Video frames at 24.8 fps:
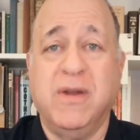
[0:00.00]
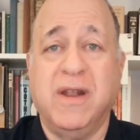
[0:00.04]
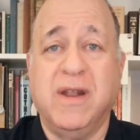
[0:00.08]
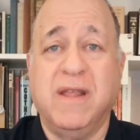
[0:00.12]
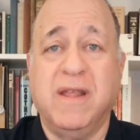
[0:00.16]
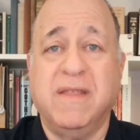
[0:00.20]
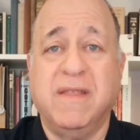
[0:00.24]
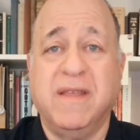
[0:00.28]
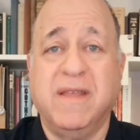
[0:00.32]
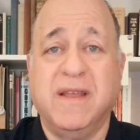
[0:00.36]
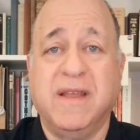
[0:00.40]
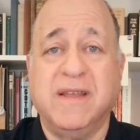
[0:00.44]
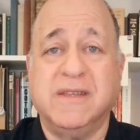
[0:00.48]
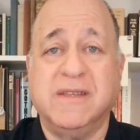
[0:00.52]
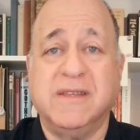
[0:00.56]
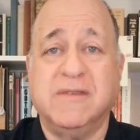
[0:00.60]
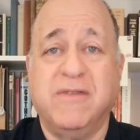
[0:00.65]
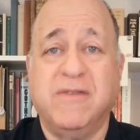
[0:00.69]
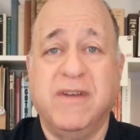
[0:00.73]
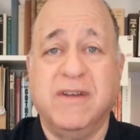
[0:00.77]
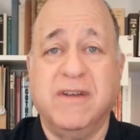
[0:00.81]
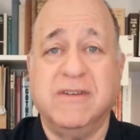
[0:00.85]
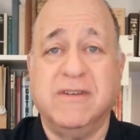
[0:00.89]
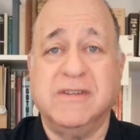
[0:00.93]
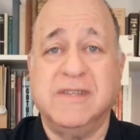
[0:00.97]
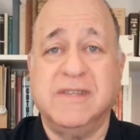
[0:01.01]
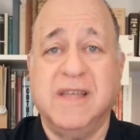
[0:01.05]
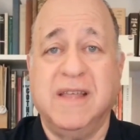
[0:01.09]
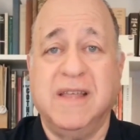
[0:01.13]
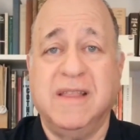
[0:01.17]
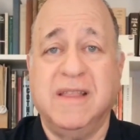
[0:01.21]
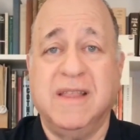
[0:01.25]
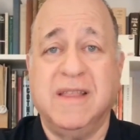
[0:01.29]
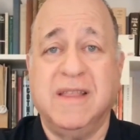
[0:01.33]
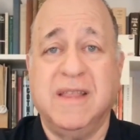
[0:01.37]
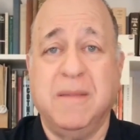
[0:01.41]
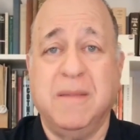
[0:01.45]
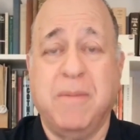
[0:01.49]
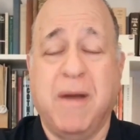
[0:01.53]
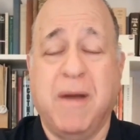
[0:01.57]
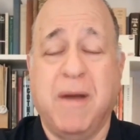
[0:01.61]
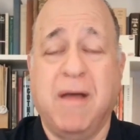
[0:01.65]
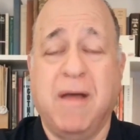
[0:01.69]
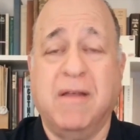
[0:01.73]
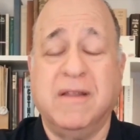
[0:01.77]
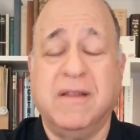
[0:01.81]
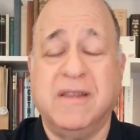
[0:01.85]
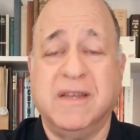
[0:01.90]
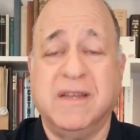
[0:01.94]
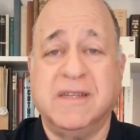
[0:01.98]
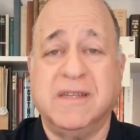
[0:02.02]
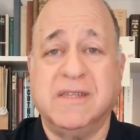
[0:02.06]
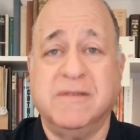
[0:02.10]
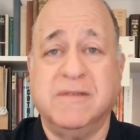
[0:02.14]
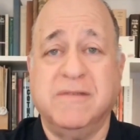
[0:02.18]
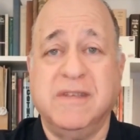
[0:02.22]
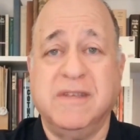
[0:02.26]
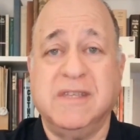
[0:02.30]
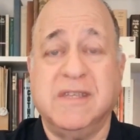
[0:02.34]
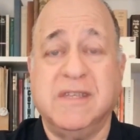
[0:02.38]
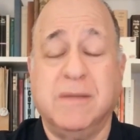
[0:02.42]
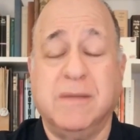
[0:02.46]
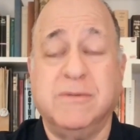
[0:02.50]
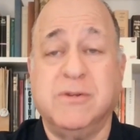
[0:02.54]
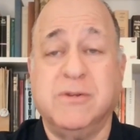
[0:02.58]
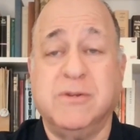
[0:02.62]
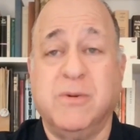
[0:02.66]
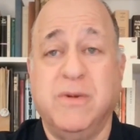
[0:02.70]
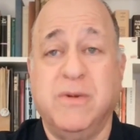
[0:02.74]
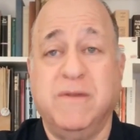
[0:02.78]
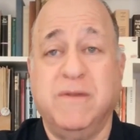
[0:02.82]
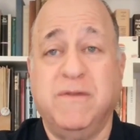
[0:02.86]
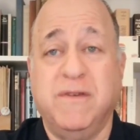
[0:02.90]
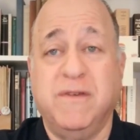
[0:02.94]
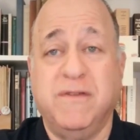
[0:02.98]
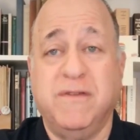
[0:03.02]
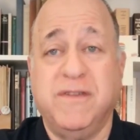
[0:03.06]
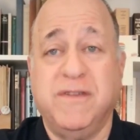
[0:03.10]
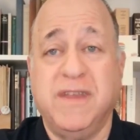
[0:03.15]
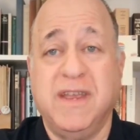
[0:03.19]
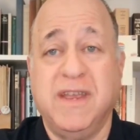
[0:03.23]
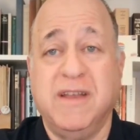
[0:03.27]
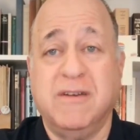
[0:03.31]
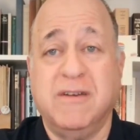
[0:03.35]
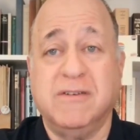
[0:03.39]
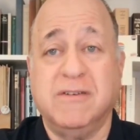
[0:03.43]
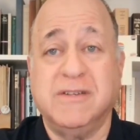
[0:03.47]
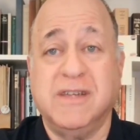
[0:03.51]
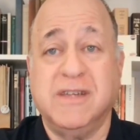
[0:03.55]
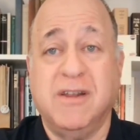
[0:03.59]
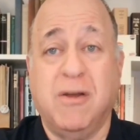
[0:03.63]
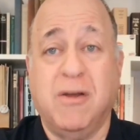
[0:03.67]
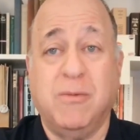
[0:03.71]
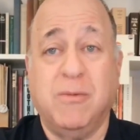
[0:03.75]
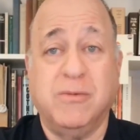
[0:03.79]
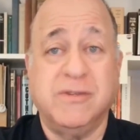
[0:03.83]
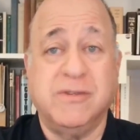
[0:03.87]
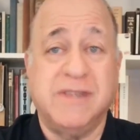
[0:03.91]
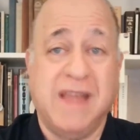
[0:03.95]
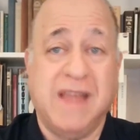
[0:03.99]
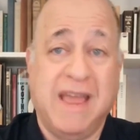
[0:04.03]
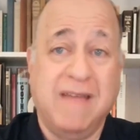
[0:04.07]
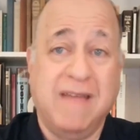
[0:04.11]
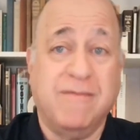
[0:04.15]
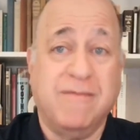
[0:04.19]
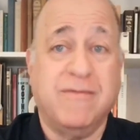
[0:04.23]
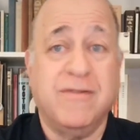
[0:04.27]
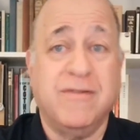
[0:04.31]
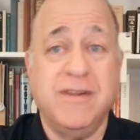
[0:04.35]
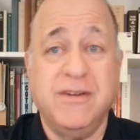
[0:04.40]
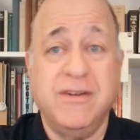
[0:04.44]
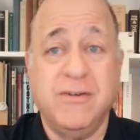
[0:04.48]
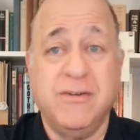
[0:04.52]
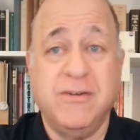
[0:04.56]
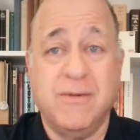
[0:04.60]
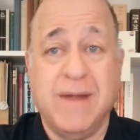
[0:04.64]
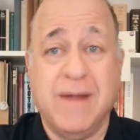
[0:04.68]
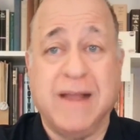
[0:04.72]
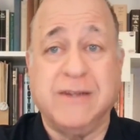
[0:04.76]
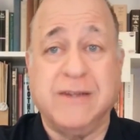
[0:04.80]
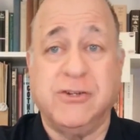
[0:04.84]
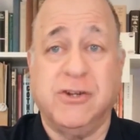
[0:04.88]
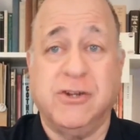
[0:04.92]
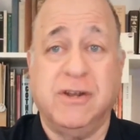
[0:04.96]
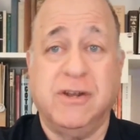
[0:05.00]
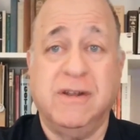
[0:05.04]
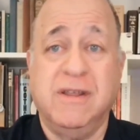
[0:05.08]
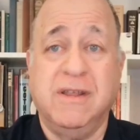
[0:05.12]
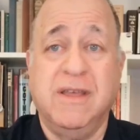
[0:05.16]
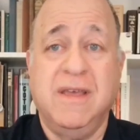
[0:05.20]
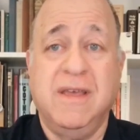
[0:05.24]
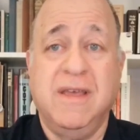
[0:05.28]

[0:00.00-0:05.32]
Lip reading: And I think it's fair to say that the politics of the subsequent 50 years in almost every direction